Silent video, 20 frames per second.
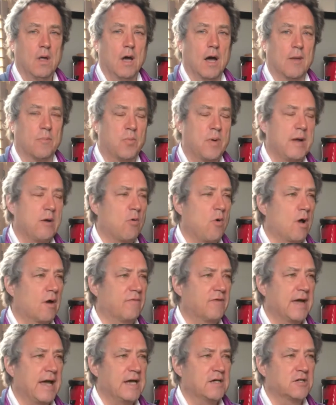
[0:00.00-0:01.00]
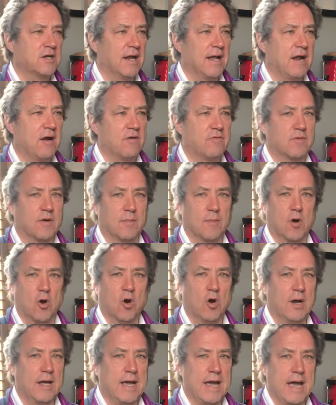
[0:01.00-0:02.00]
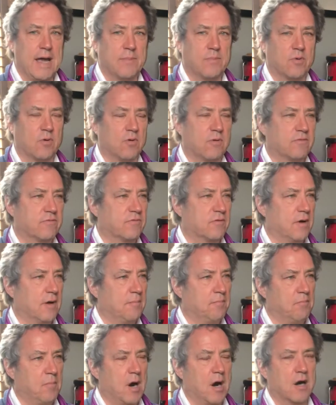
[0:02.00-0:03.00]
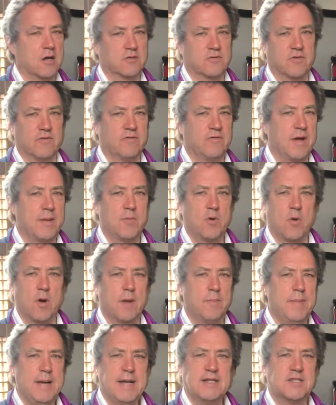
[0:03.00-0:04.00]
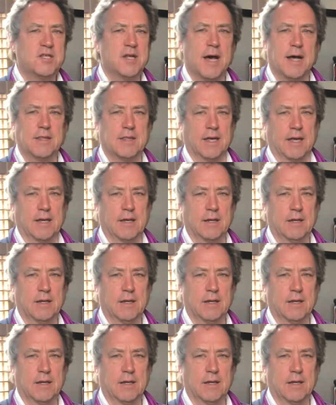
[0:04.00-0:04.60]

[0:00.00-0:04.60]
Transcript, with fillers: A pre-qualification letter from early April, from March, from February means nothing.